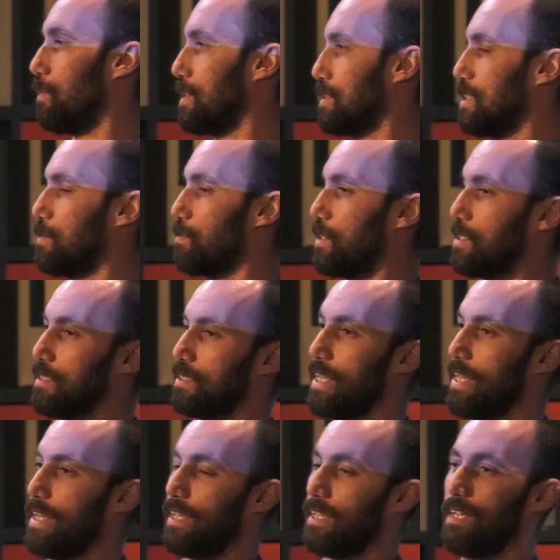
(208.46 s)
what is this person
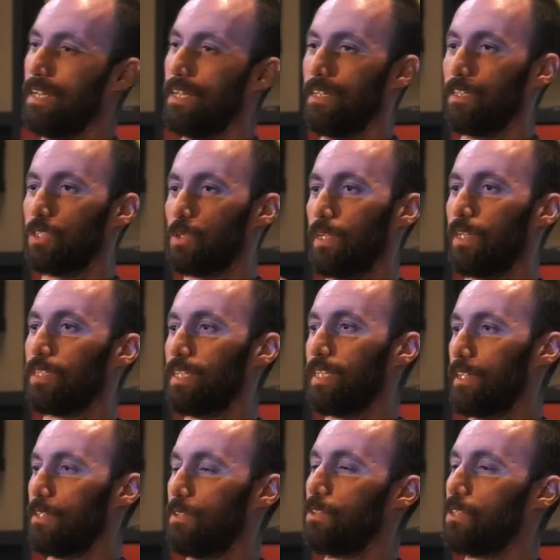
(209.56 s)
saying. Twitter's
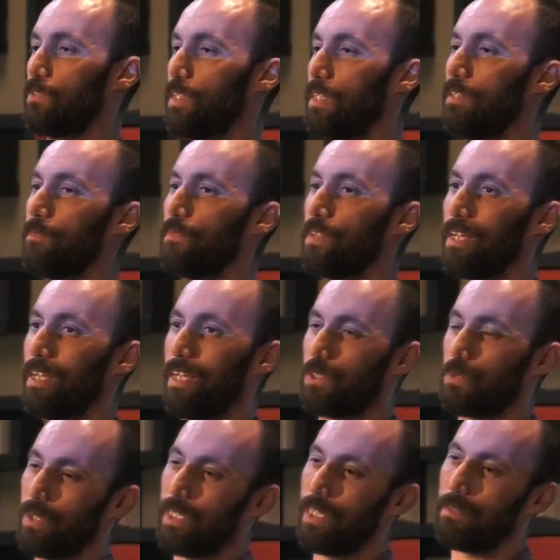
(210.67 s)
like a news feed. It's
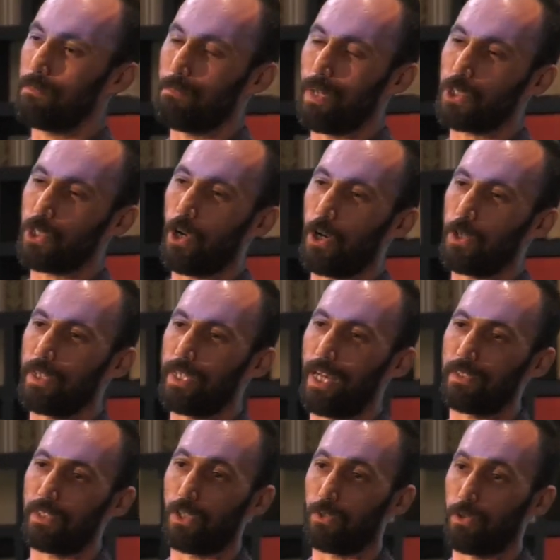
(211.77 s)
really much harder now
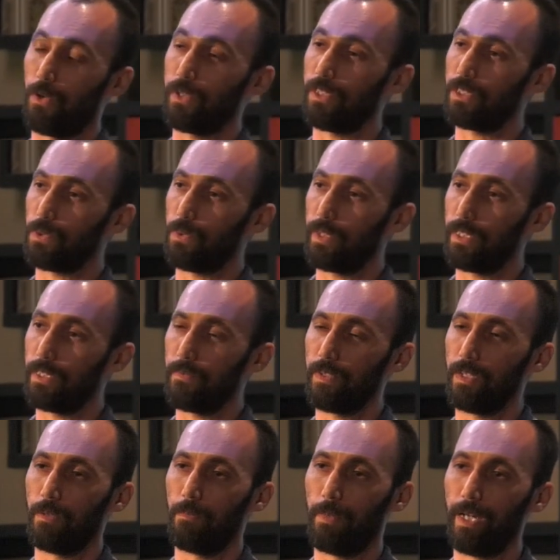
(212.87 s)
to grow your Twitter,
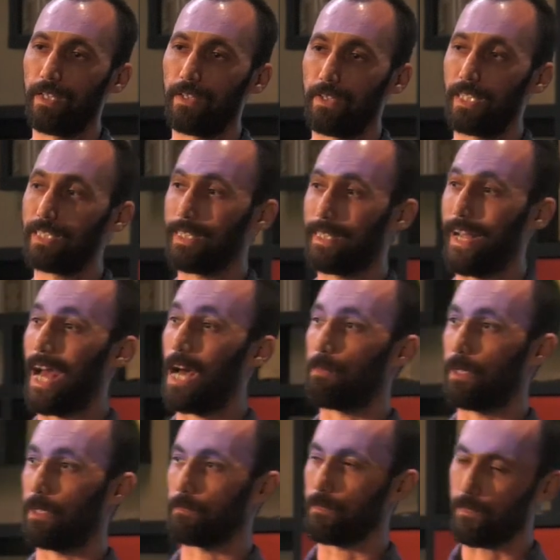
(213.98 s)
but things can
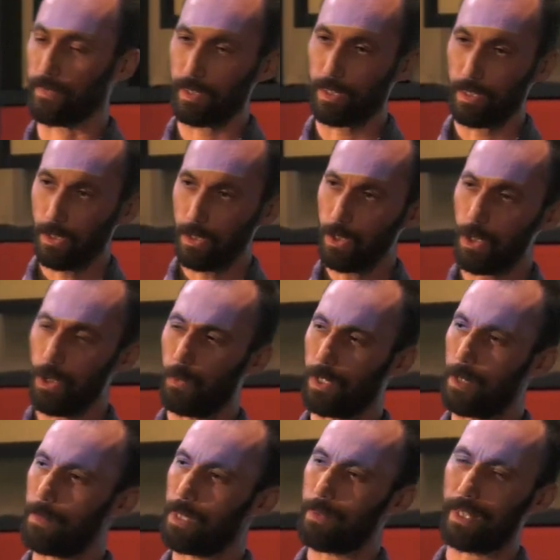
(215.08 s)
happen. What
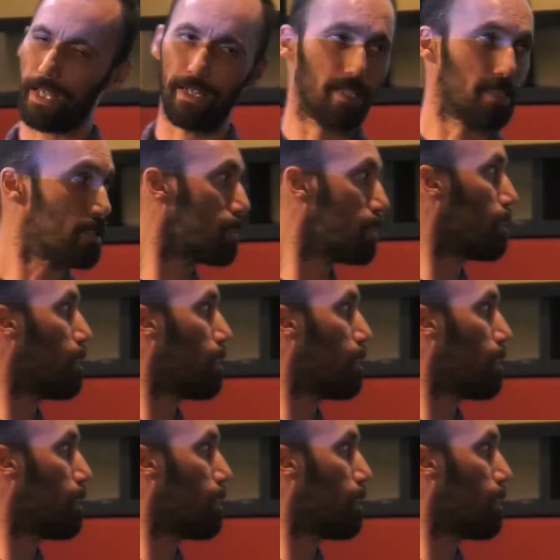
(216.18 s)
I mean by that is,